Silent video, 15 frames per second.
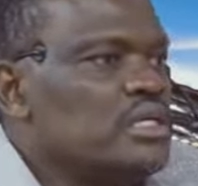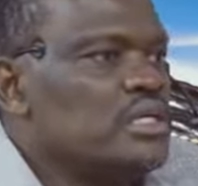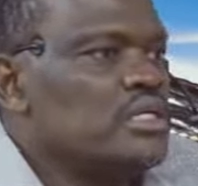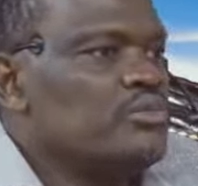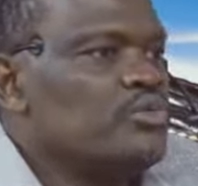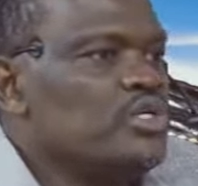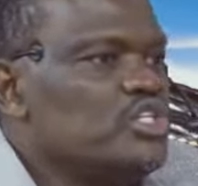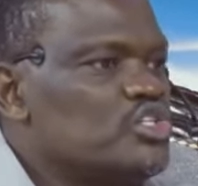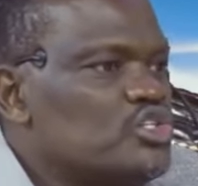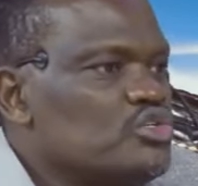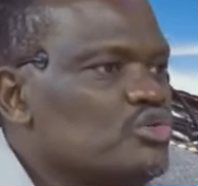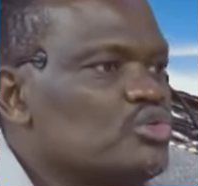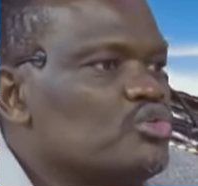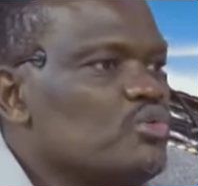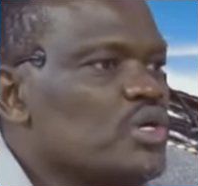wish
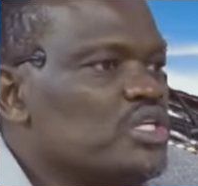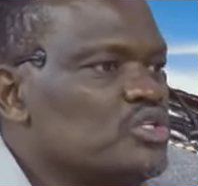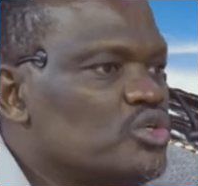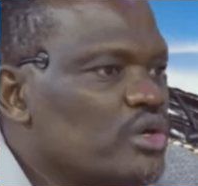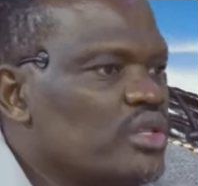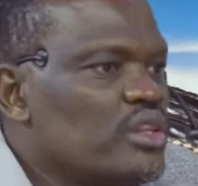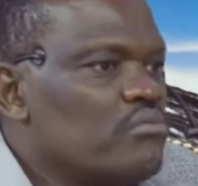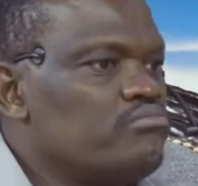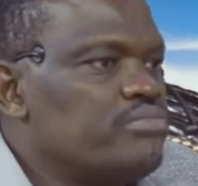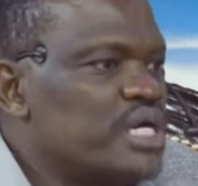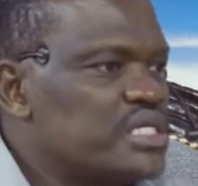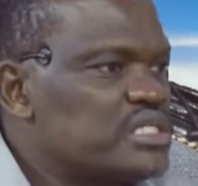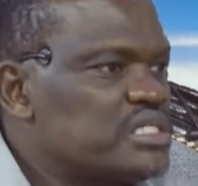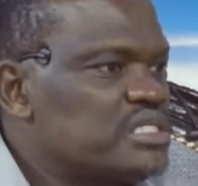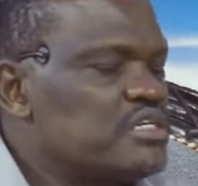you to enjoy the
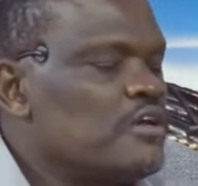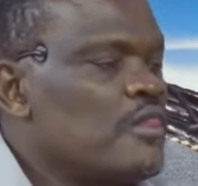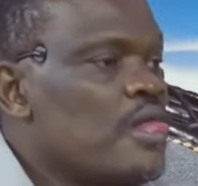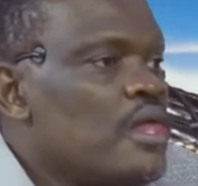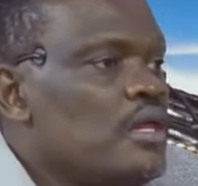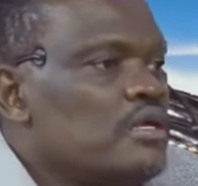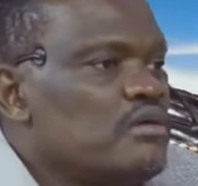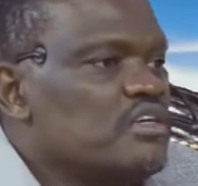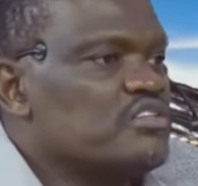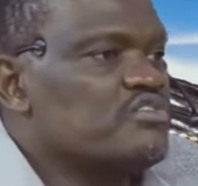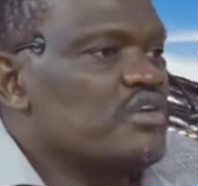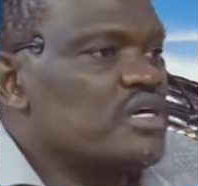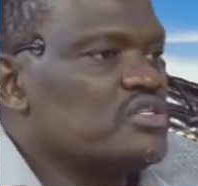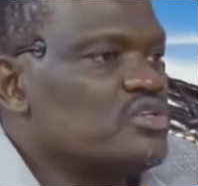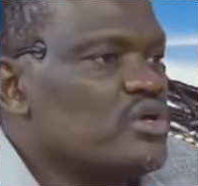best as
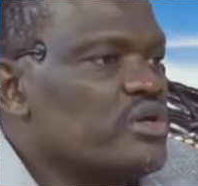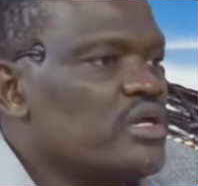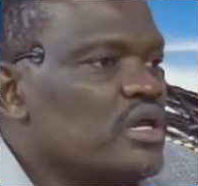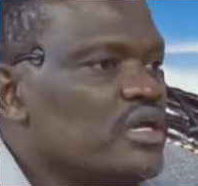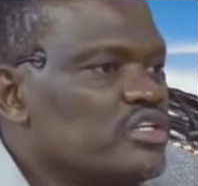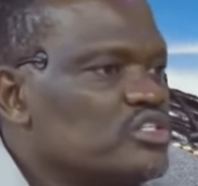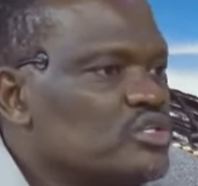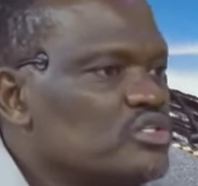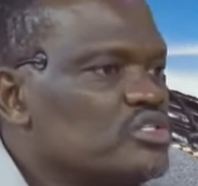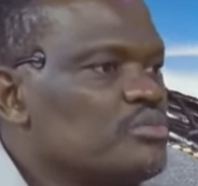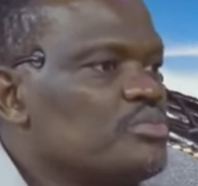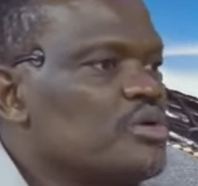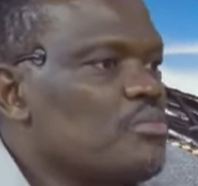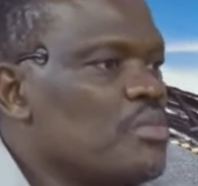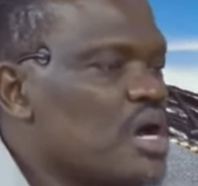far as your
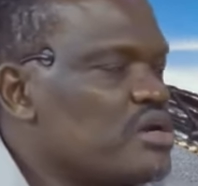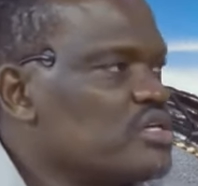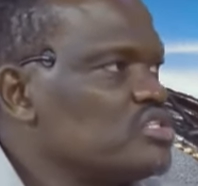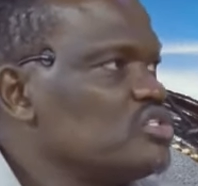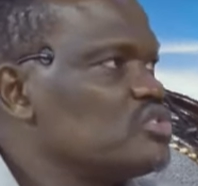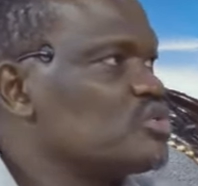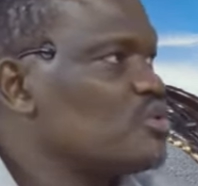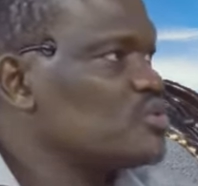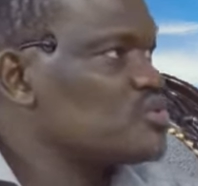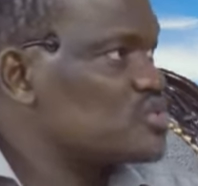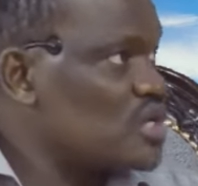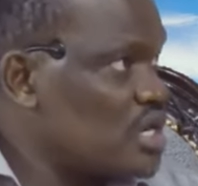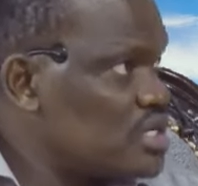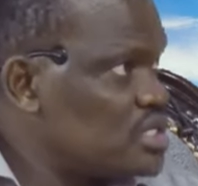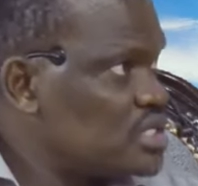relationship, your marriage is
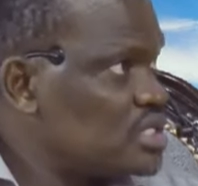concerned,